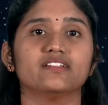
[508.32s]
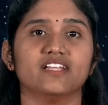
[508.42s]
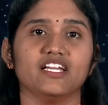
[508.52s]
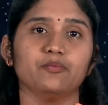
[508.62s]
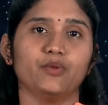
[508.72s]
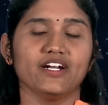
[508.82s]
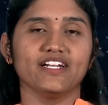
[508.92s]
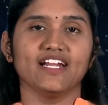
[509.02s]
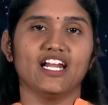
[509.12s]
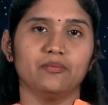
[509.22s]
the
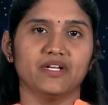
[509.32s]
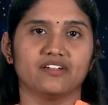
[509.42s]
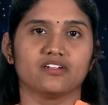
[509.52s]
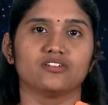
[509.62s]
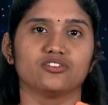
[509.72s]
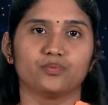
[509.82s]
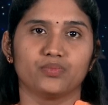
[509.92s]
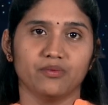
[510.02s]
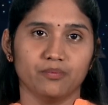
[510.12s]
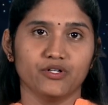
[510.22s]
important element to
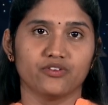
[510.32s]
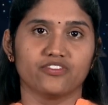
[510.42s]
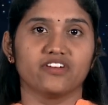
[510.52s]
improve